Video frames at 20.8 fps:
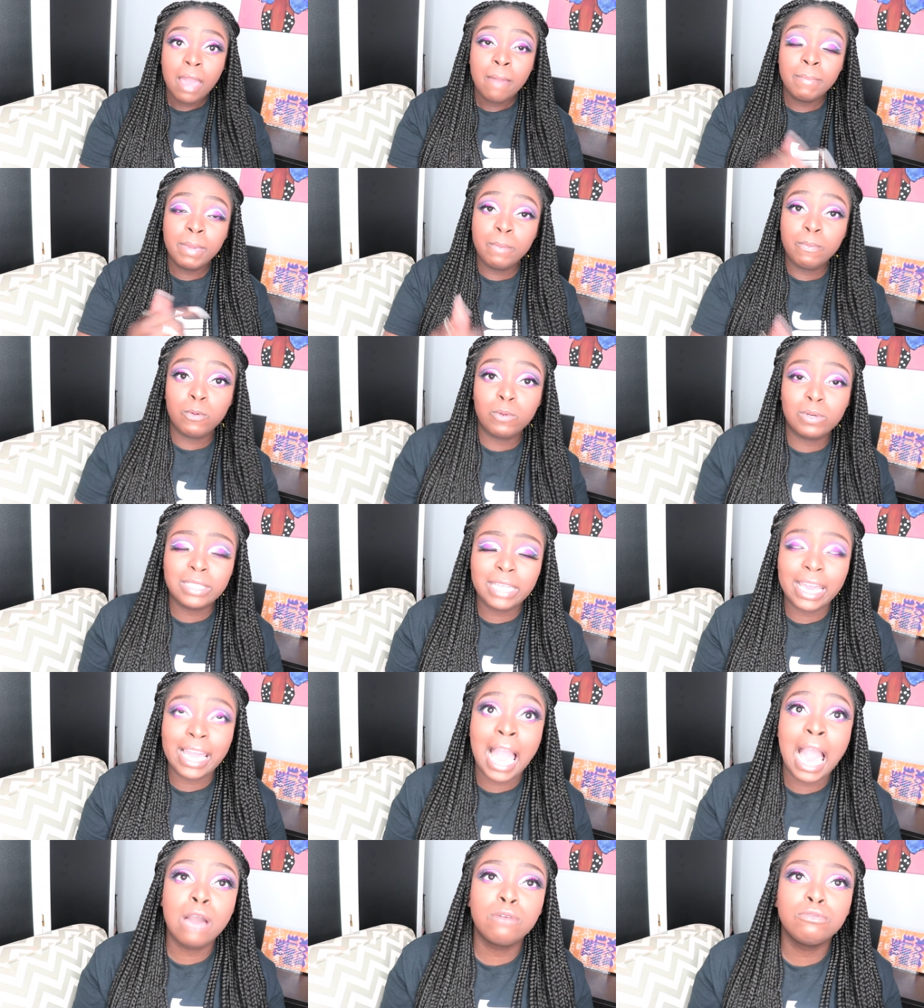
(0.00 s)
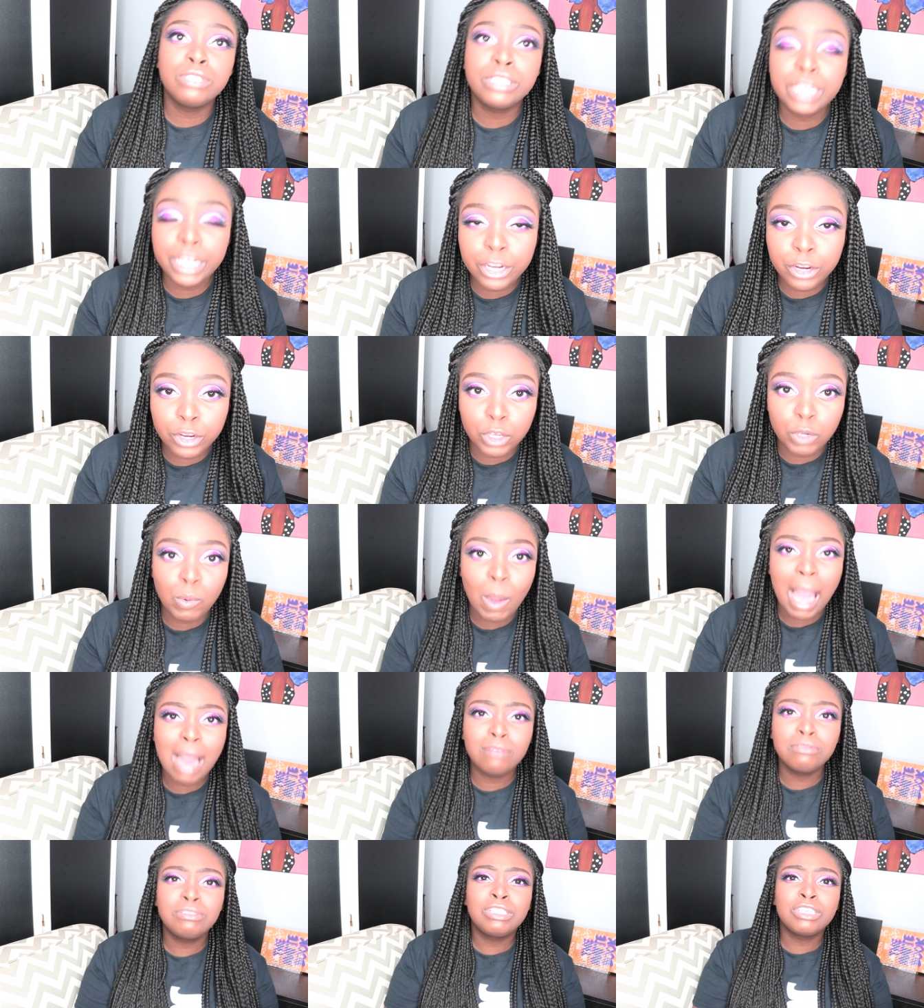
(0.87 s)
People were saying, how dare you?
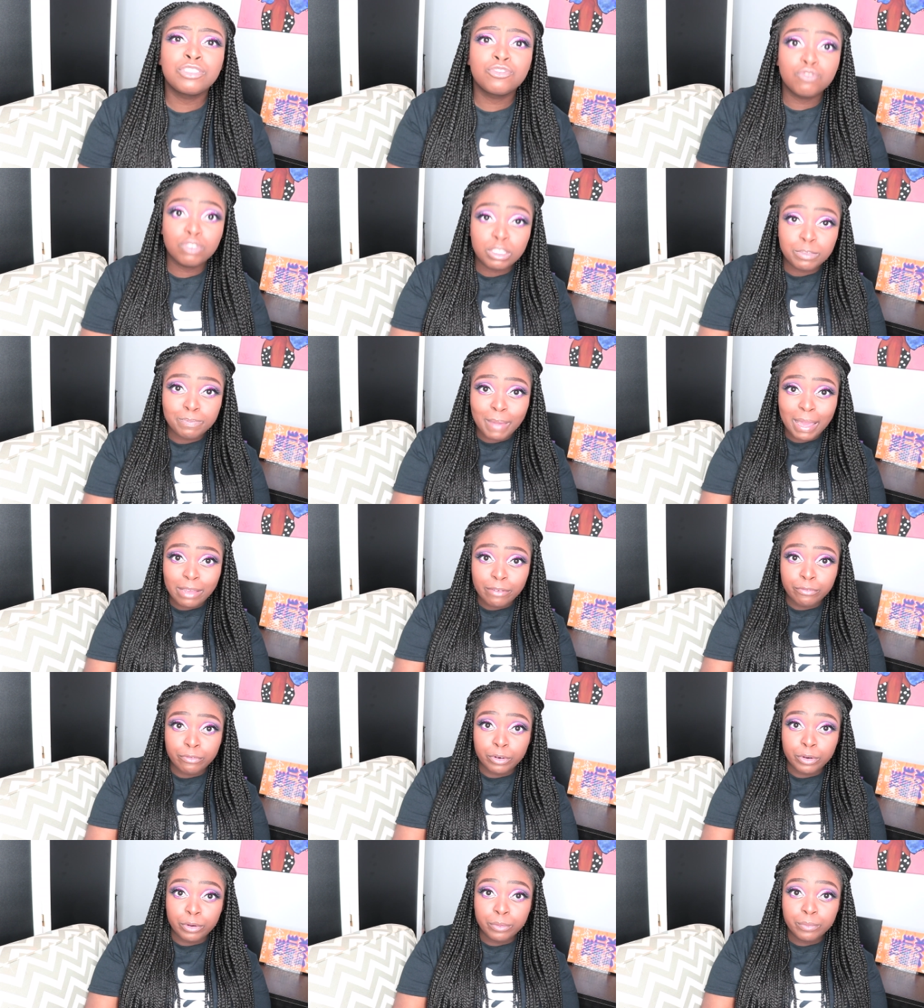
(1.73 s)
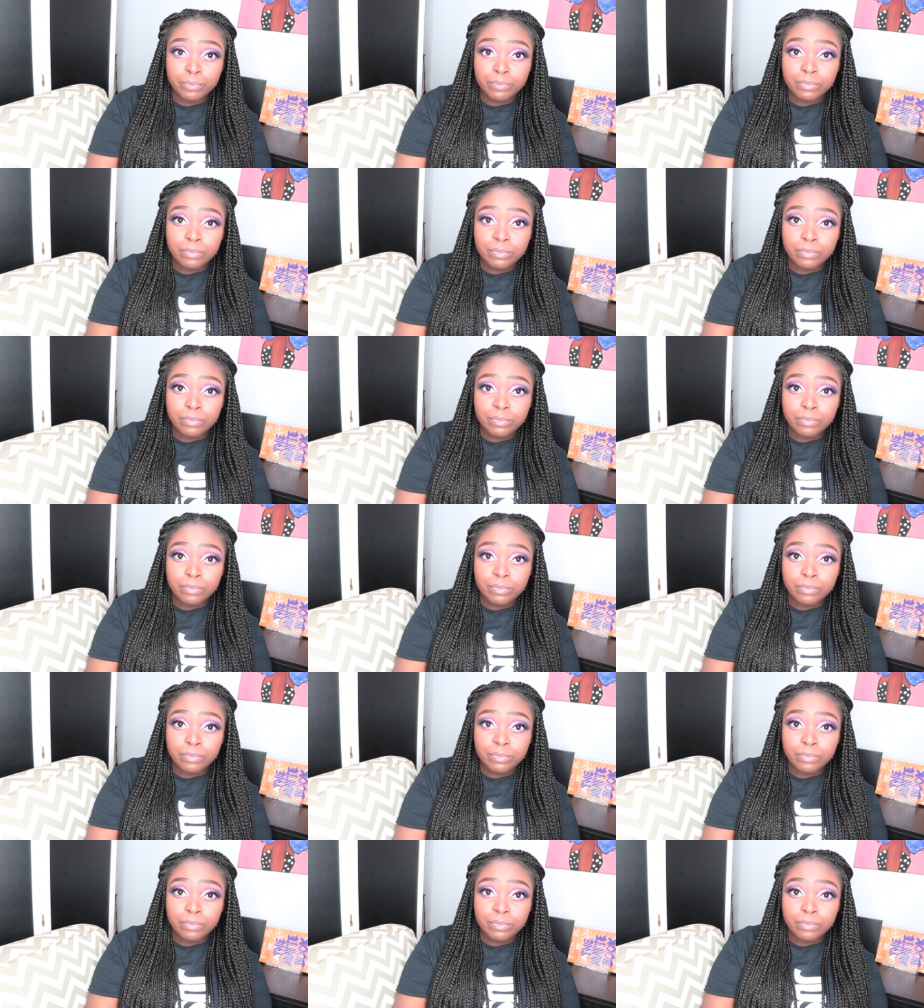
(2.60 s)
How disrespectful.